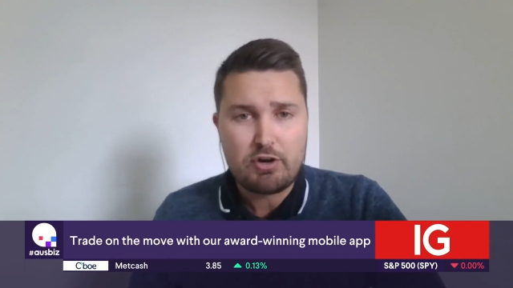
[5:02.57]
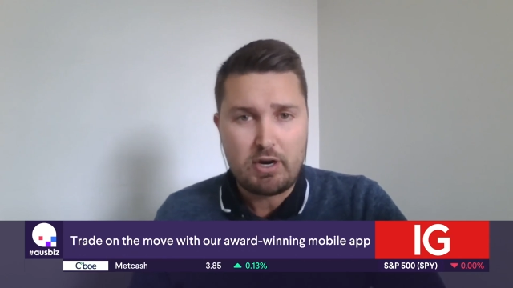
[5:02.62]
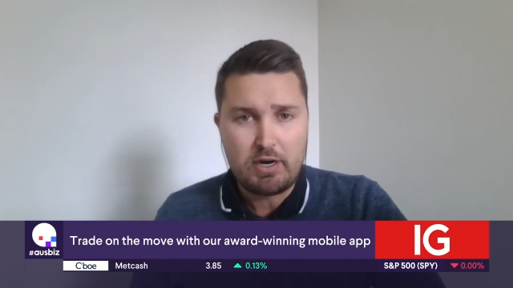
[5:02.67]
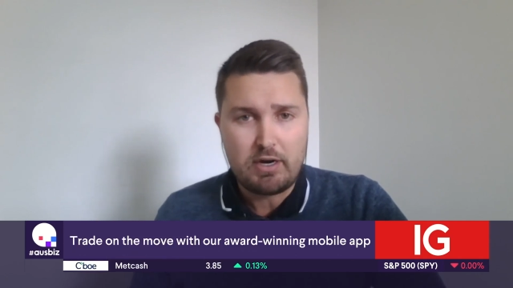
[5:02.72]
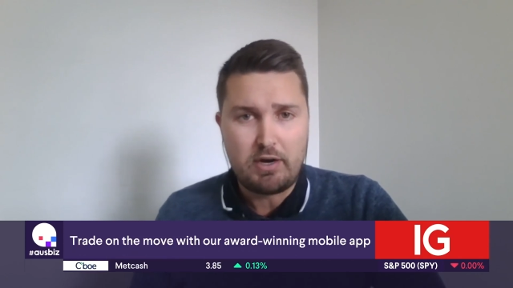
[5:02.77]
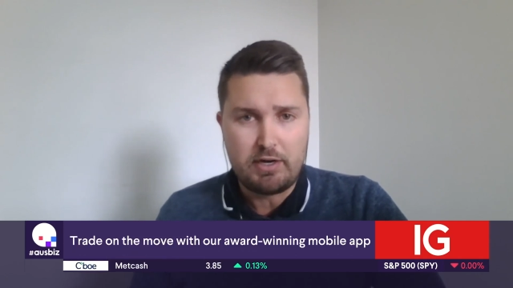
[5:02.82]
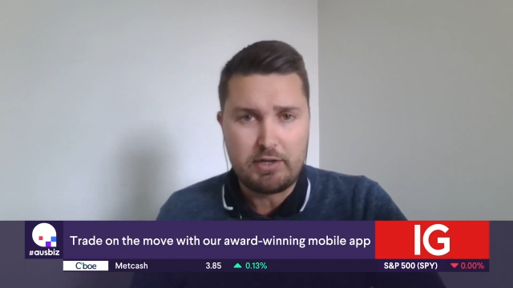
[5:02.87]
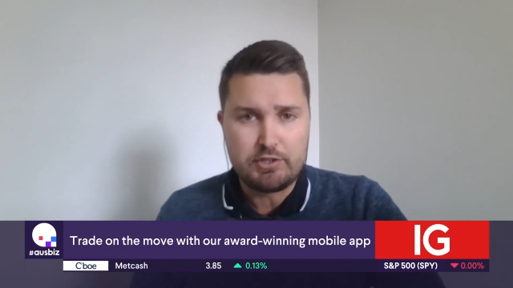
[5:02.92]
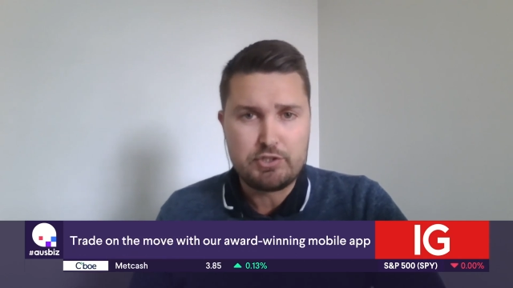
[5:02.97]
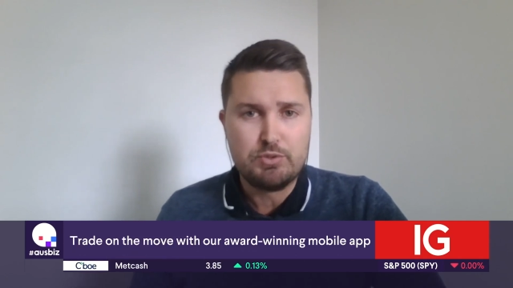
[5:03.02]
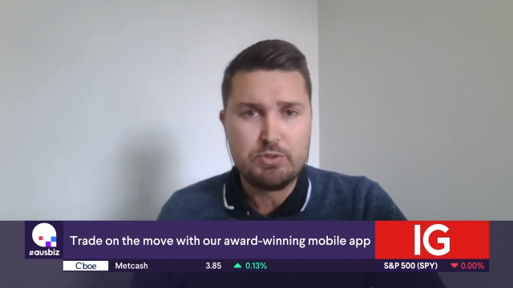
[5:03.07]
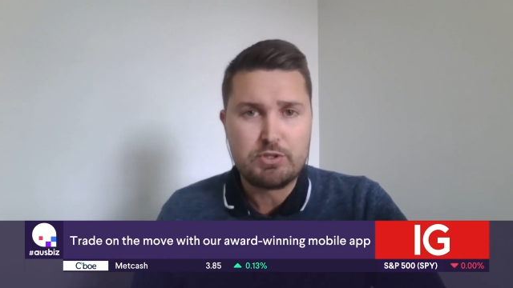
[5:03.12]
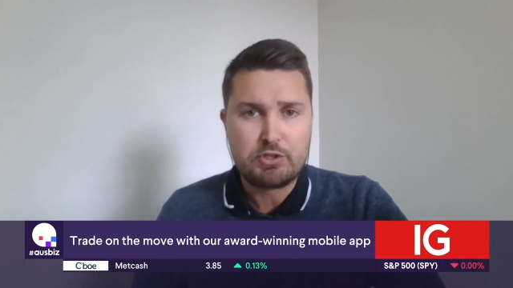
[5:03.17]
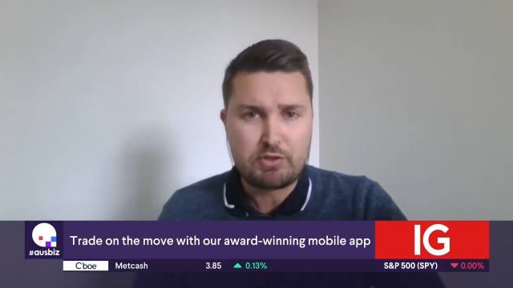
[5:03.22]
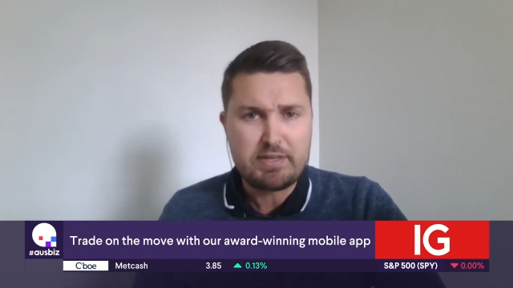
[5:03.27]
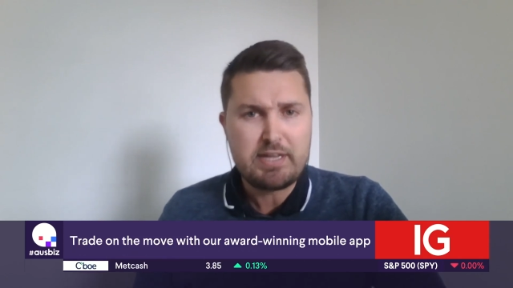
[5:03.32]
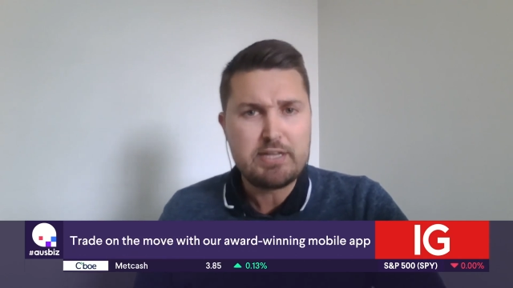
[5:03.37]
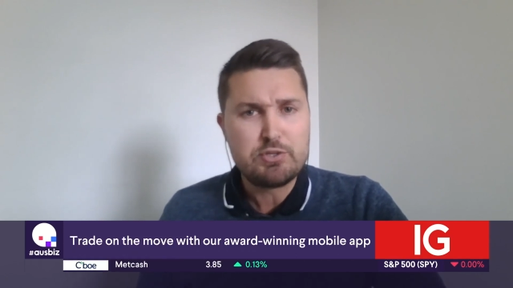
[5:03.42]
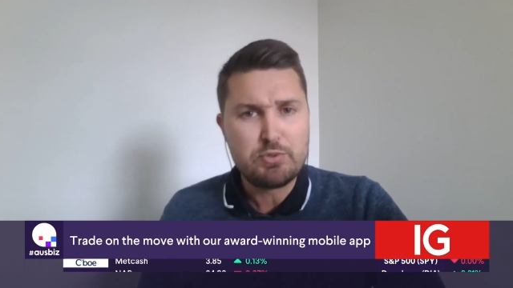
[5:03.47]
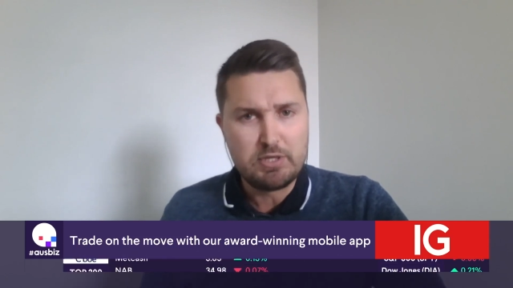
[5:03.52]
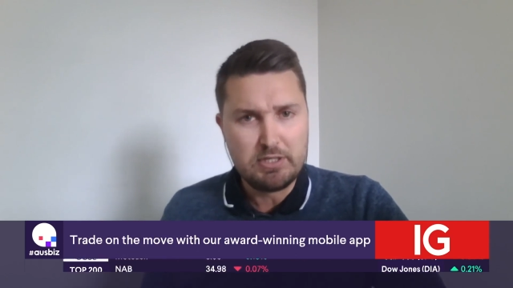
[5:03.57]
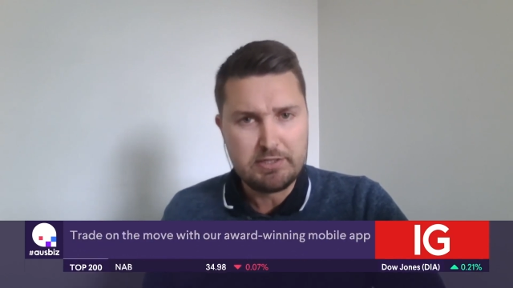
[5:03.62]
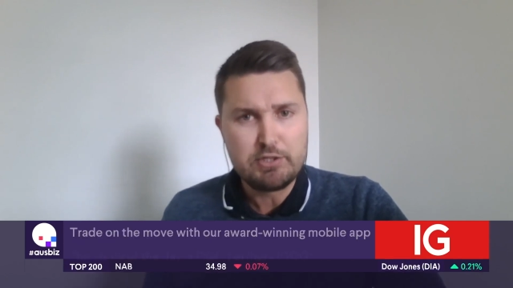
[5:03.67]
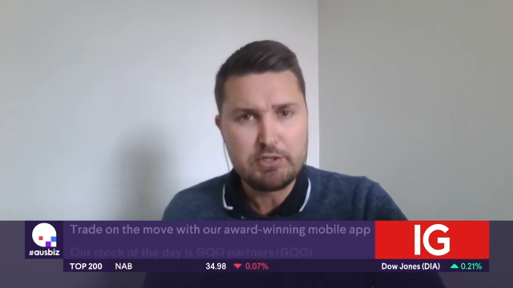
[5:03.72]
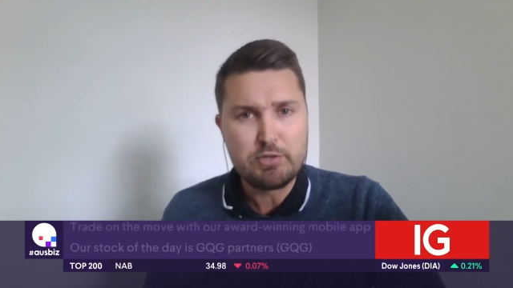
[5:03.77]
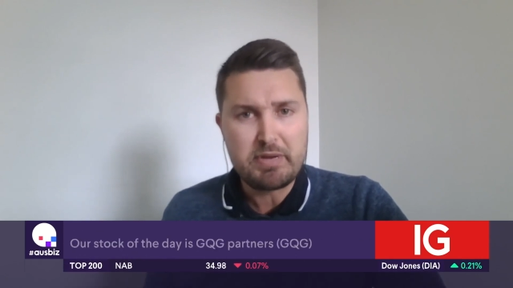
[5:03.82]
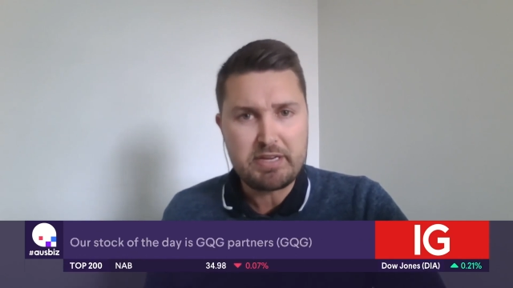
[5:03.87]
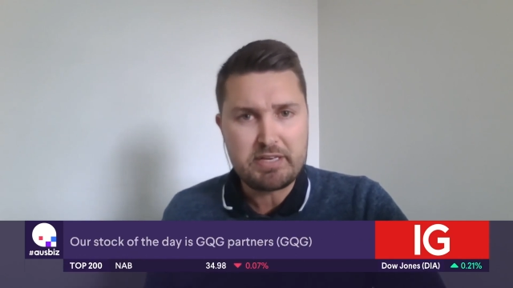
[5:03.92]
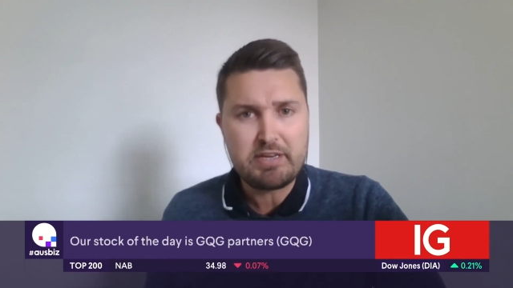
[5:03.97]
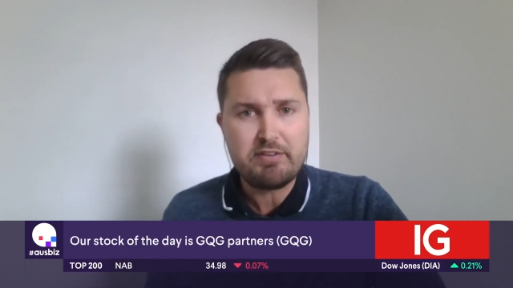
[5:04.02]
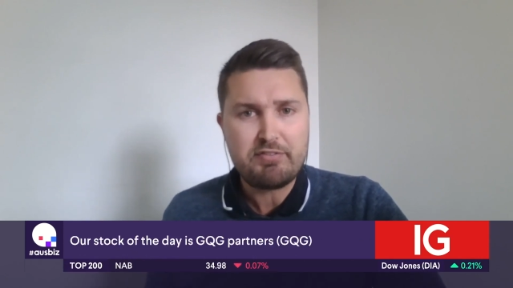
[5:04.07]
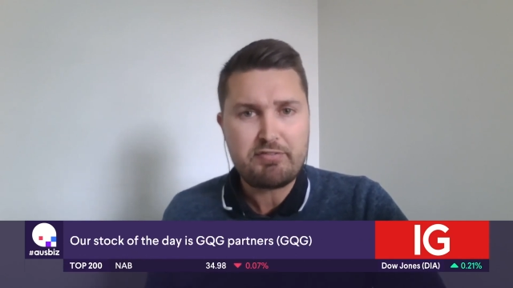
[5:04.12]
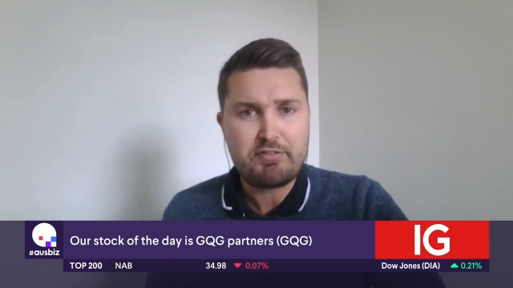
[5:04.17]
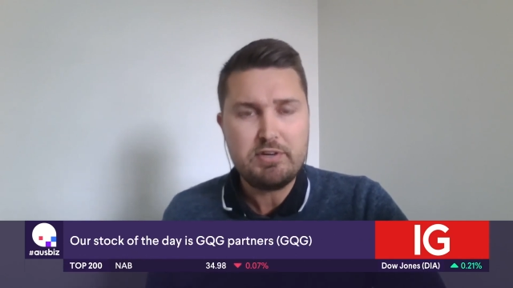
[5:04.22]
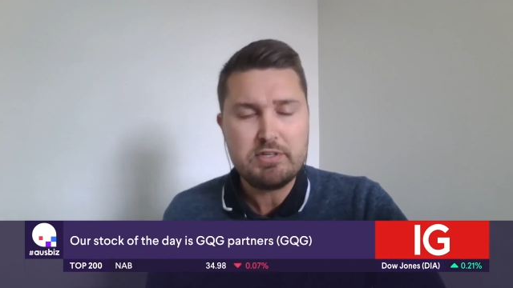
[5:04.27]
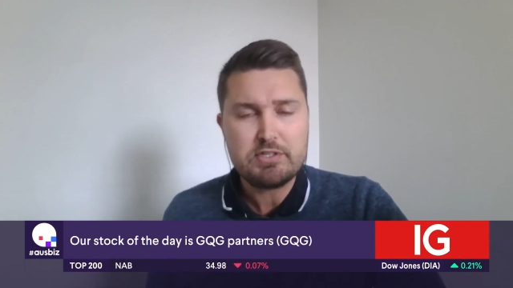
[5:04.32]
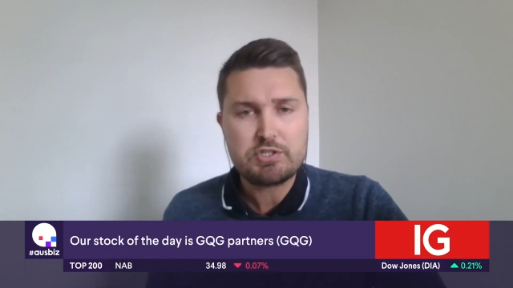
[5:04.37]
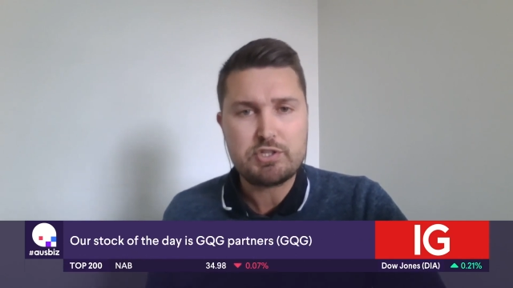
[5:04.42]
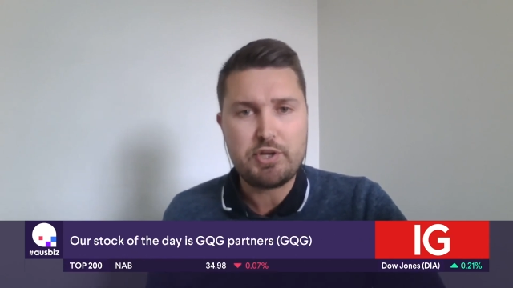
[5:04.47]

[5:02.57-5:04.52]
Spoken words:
I do agree they do it a little bit different.